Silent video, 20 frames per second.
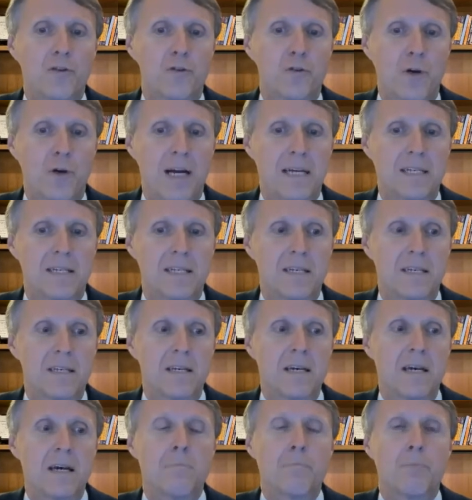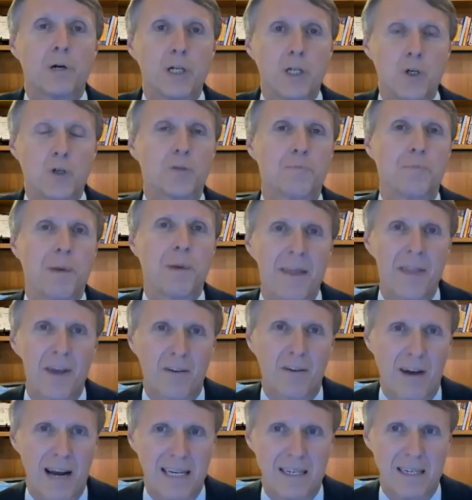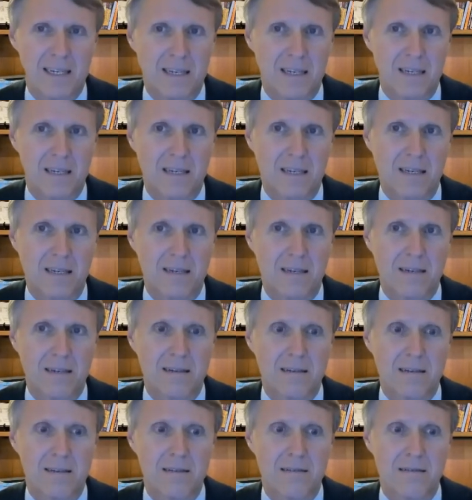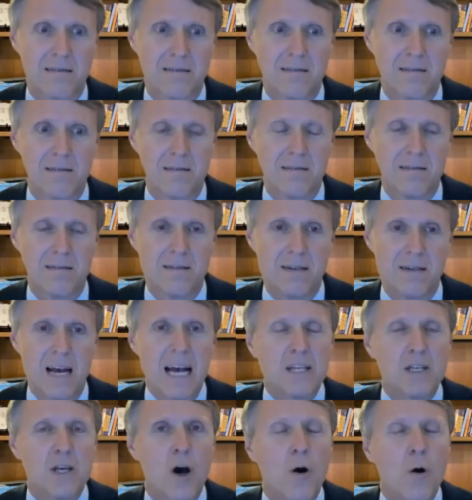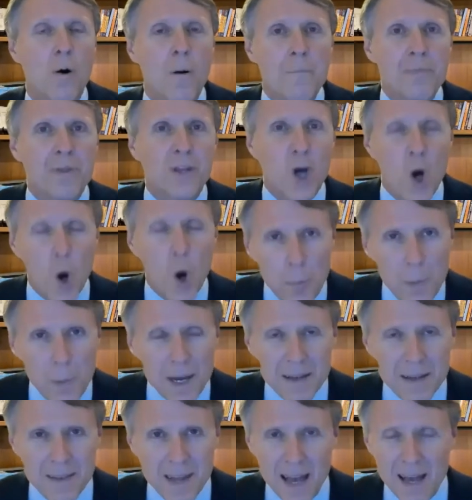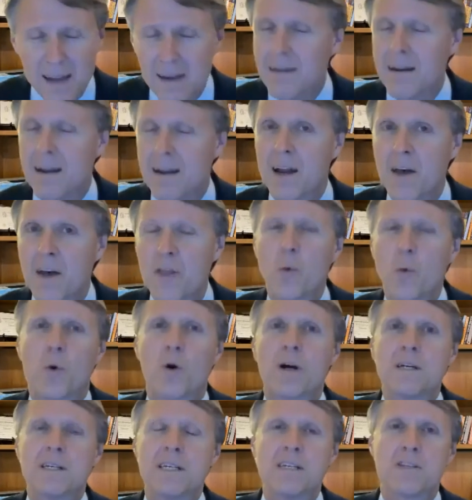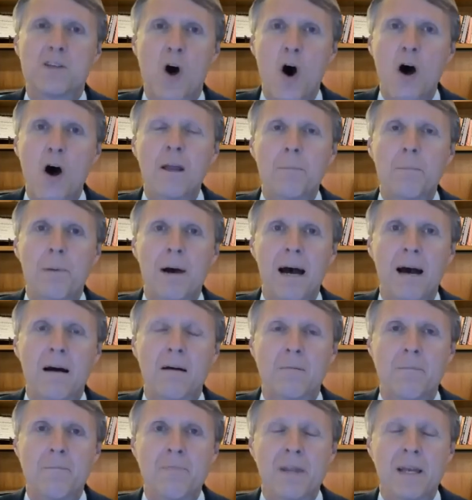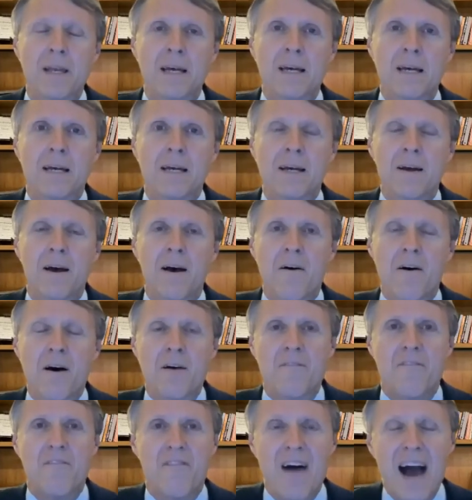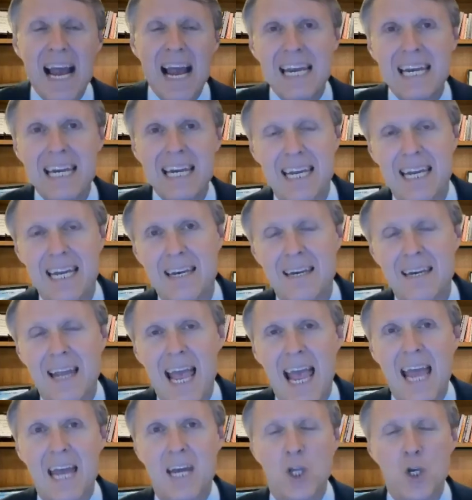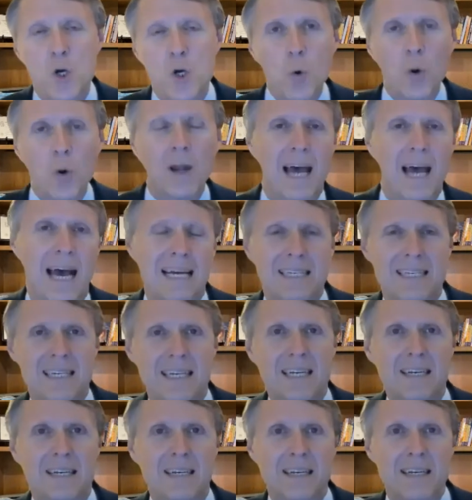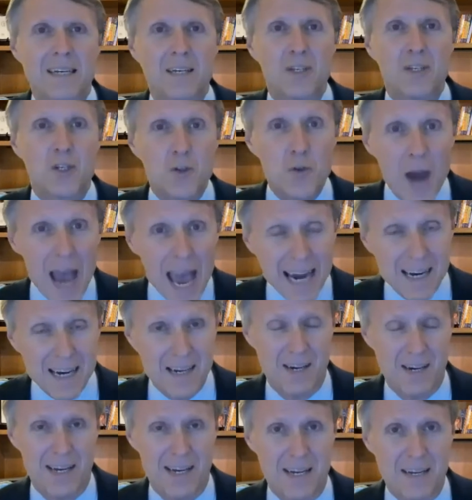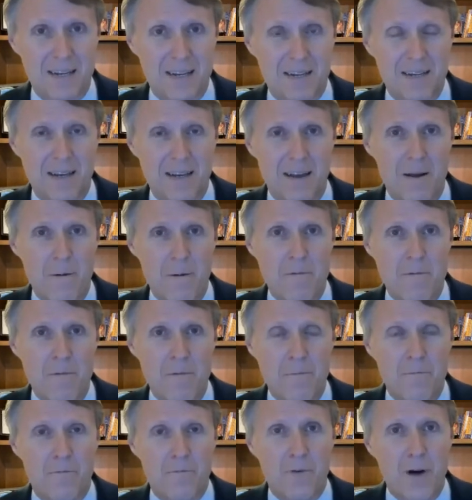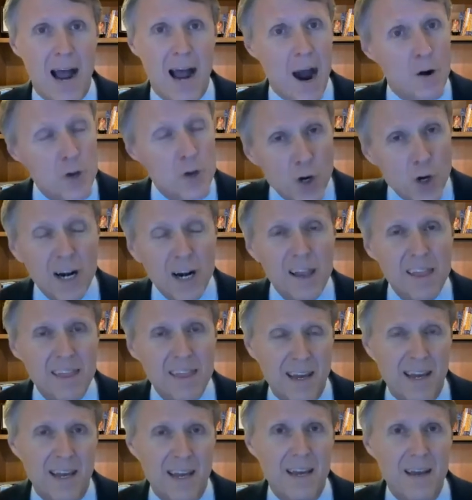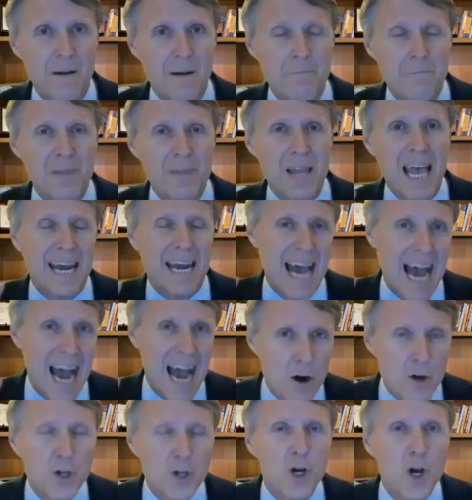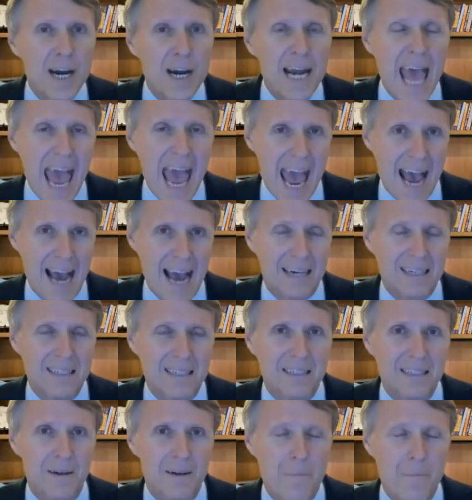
stresses produced by the crisis. So, coping, then, in other words, is all about finding and utilizing strategies for how you're going to think and how you're going to act